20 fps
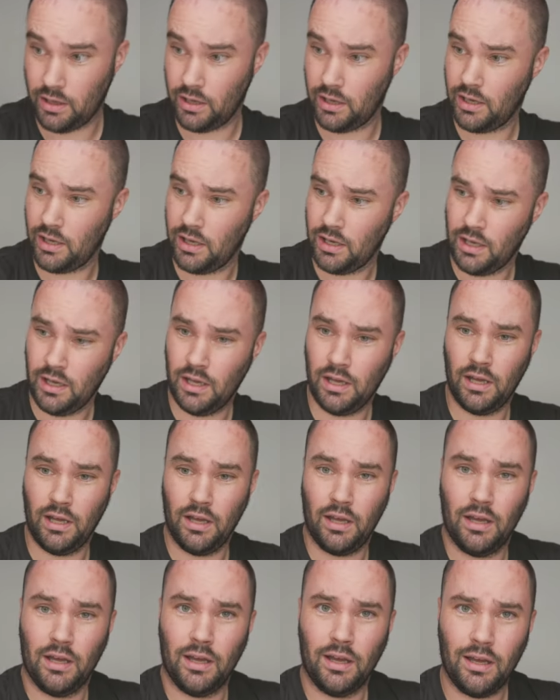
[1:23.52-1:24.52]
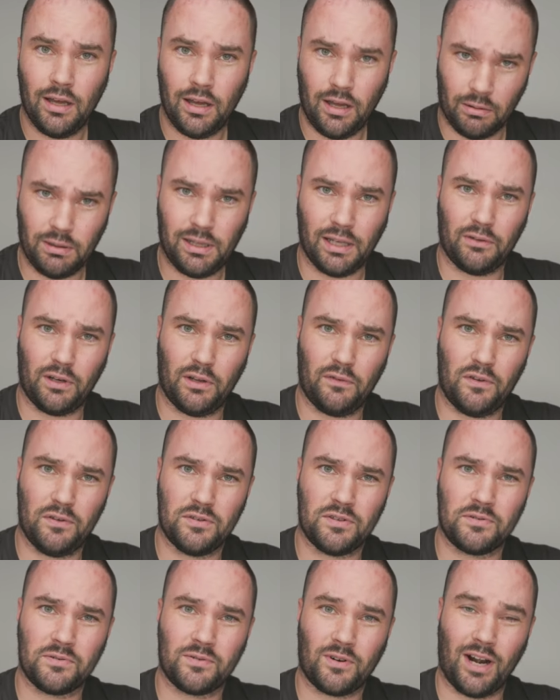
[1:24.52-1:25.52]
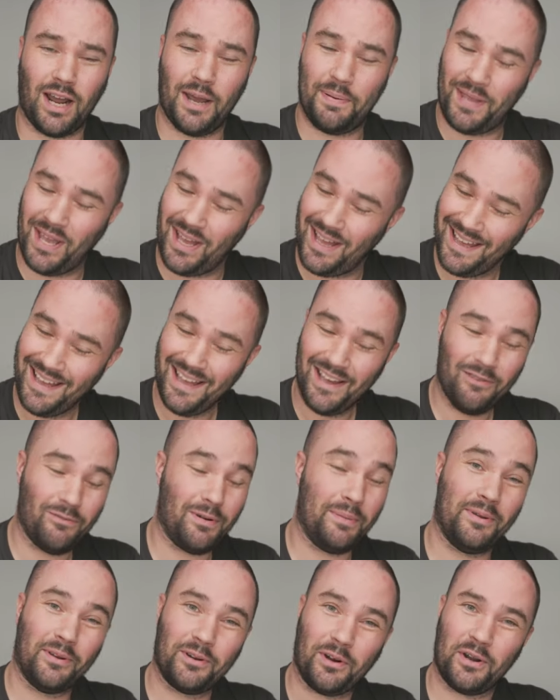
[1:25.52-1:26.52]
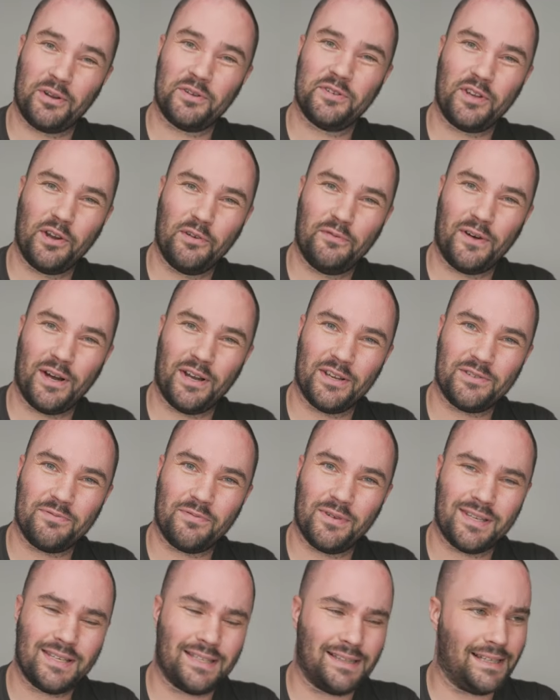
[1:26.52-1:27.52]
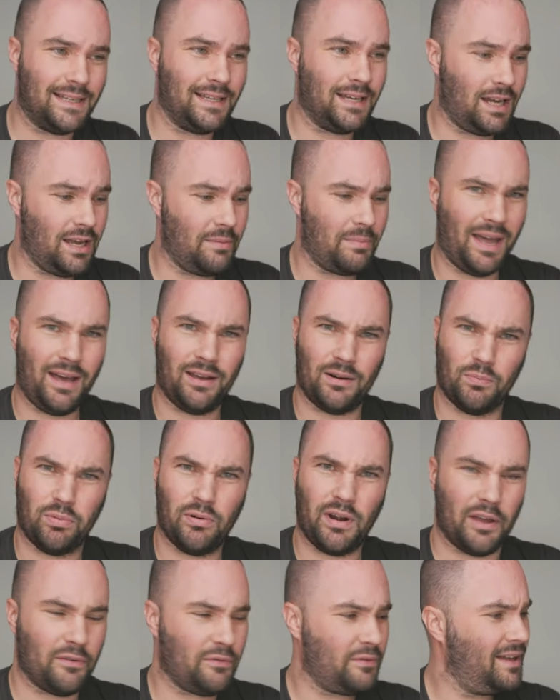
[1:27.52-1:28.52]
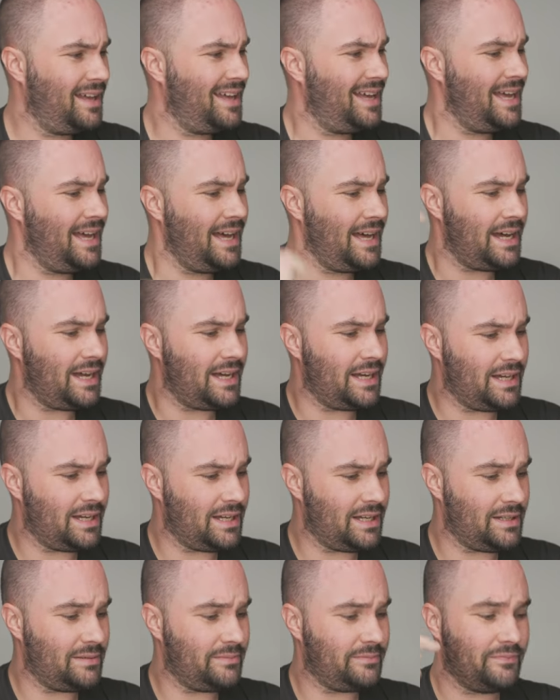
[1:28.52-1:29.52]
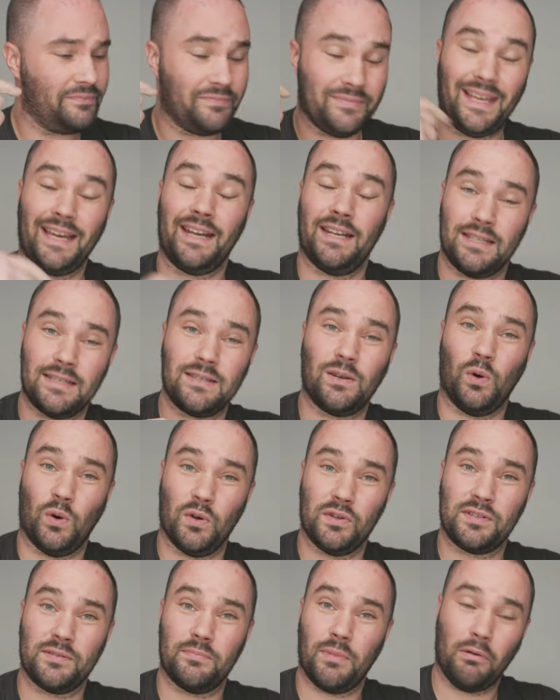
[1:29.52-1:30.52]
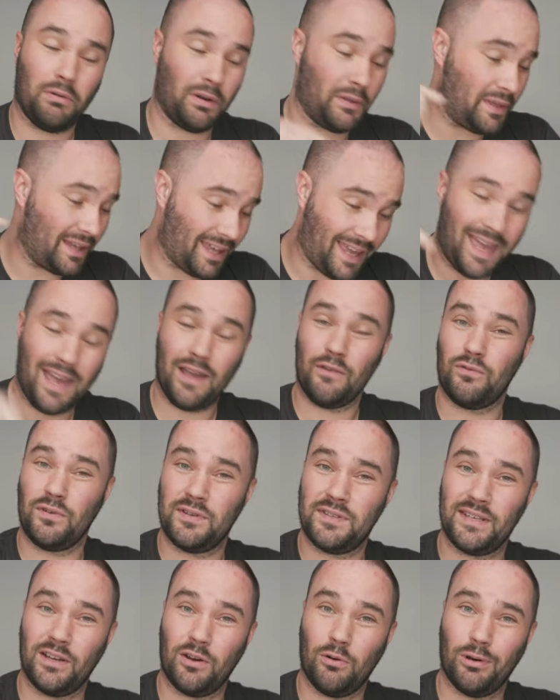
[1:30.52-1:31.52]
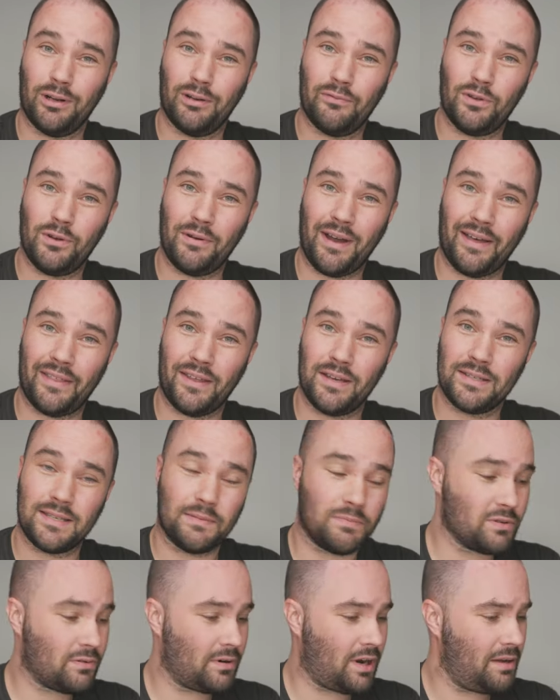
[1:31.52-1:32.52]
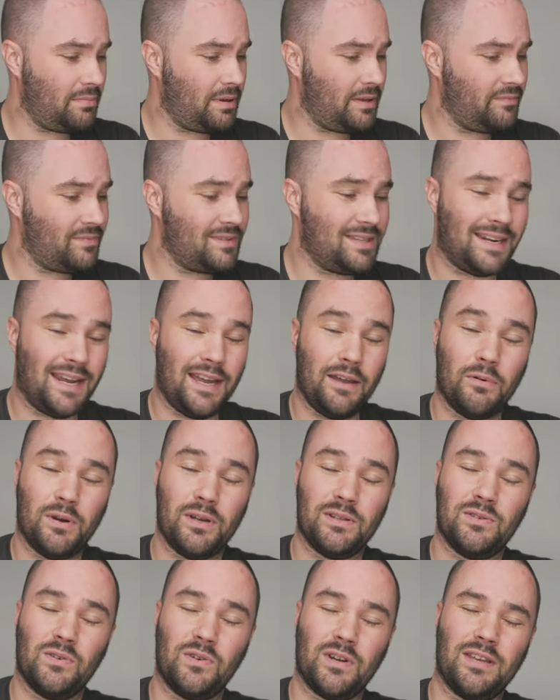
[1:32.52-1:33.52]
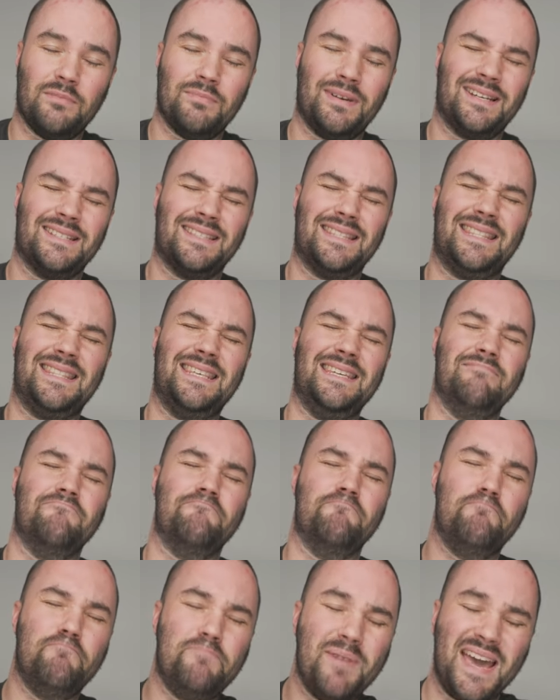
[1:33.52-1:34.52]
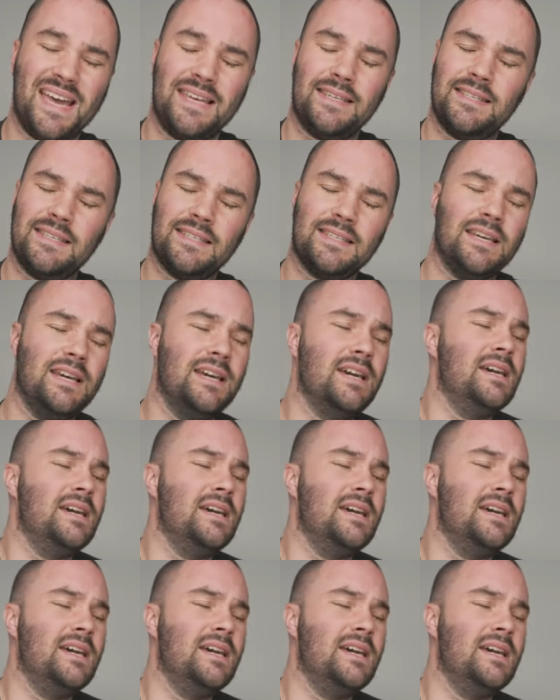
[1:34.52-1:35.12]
god. I would love it if you subscribed. We've been growing so fast recently, I'm out of breath. That it's awesome. I want to thank every single one of you out there subscribing. Today we're talking about the best,